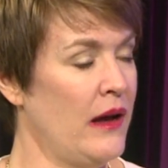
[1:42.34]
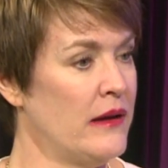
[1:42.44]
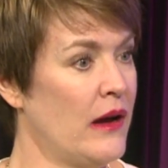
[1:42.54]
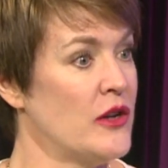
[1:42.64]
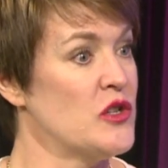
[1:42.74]

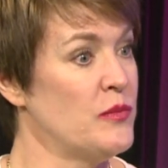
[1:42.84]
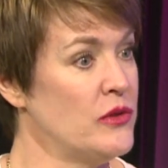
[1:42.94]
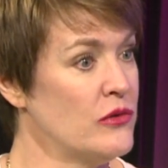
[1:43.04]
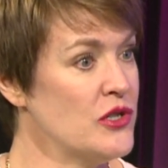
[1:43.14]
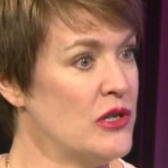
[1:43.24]
on
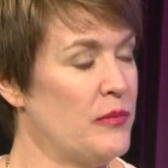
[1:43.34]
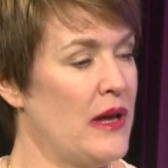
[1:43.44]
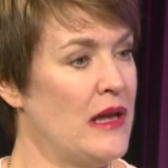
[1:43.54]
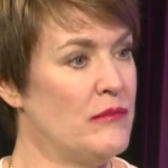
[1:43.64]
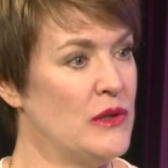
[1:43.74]
entrepreneurship
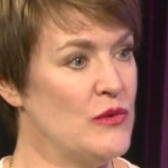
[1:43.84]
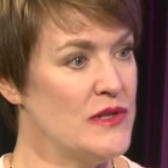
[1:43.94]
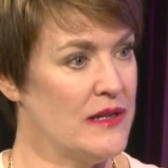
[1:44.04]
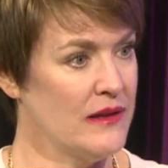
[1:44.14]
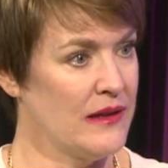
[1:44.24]
and
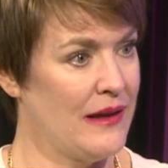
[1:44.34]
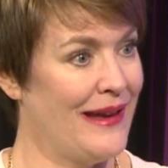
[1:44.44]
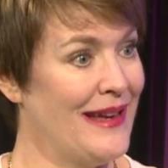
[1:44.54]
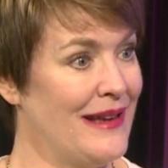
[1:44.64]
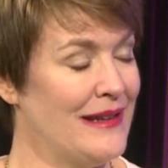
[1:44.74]
music
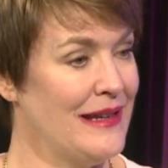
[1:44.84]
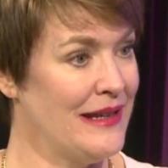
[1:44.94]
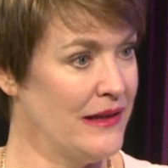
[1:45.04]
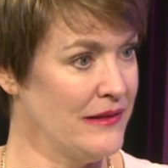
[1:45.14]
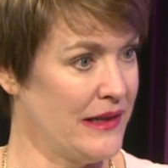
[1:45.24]
and
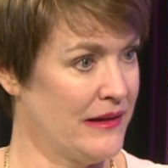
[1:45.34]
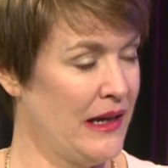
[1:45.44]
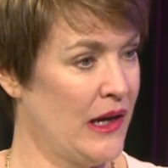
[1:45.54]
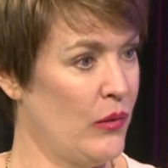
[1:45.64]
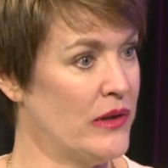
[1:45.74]
healing and
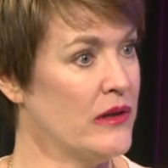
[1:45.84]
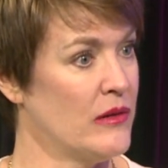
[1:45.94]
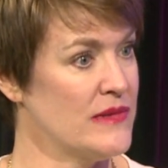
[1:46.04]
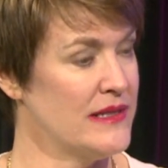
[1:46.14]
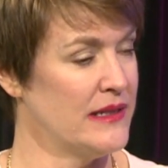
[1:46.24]
how it
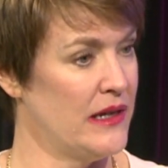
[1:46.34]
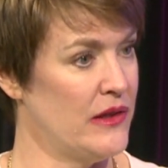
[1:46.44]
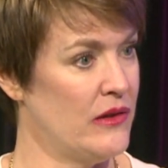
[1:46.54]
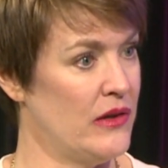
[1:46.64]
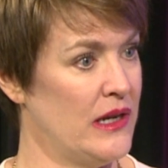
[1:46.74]
comes
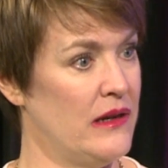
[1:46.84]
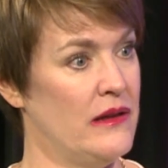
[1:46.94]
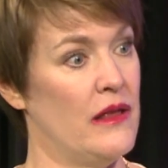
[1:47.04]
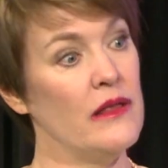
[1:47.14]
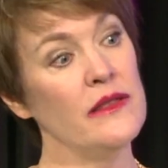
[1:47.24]
together
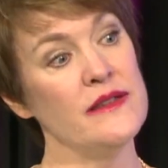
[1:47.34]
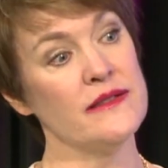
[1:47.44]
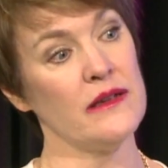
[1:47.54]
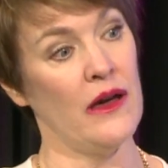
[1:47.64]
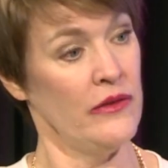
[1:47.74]
in
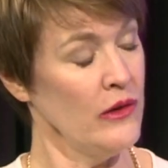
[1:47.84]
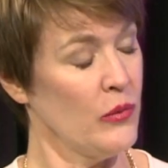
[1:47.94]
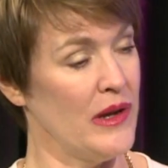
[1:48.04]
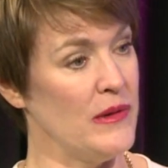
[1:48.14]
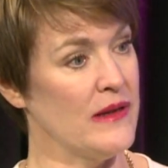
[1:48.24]
this other
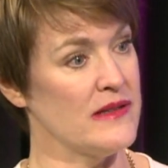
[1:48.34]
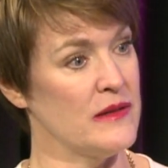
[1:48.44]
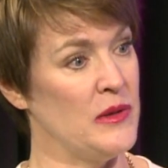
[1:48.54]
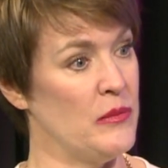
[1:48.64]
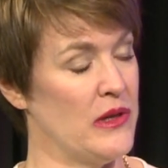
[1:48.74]
way, because
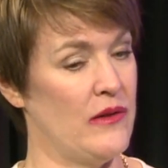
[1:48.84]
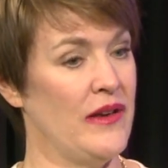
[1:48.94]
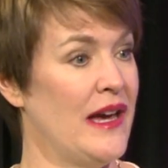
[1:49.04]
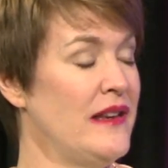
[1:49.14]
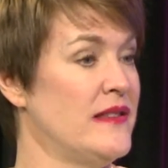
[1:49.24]
the people that I've
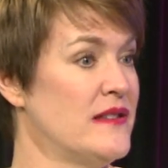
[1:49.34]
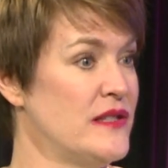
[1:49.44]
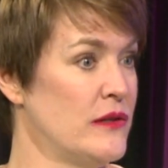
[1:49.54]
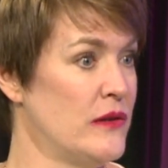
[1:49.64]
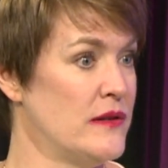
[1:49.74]
had in
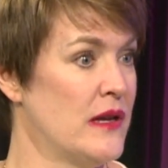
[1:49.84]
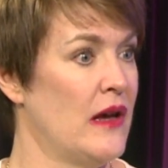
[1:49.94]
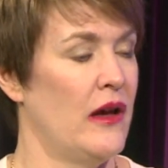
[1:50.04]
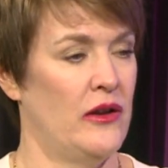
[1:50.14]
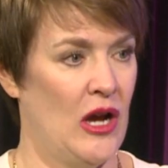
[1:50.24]
this series,
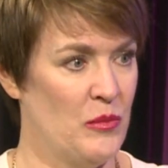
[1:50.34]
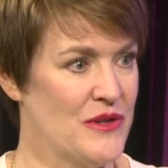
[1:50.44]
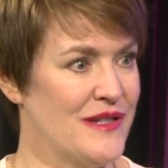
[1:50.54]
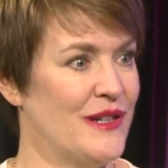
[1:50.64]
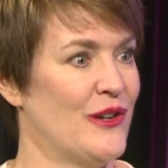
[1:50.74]
an
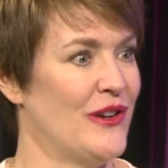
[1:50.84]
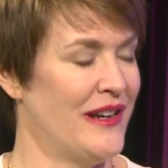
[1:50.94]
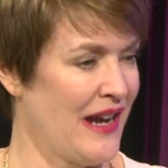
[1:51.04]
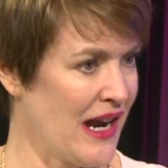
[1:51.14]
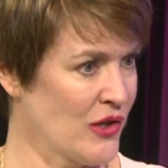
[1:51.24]
opera singer,
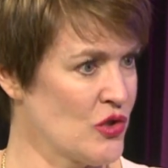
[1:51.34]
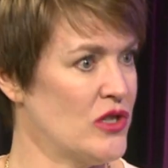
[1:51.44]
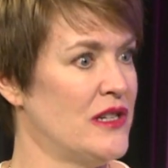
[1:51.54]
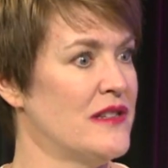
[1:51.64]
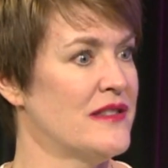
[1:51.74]
an
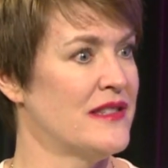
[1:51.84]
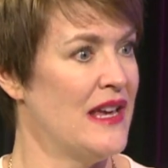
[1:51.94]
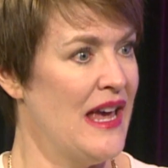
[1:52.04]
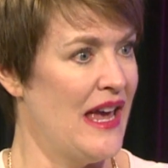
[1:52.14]
actress,